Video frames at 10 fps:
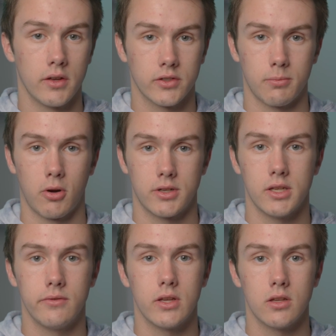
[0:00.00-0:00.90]
Smart
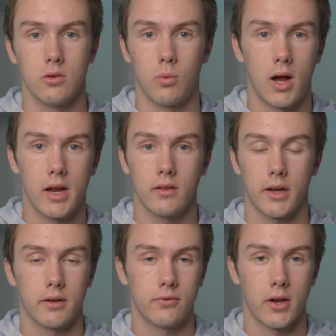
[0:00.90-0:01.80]
TV UI
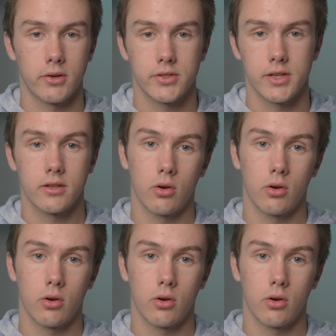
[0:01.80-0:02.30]
like a Fire Stick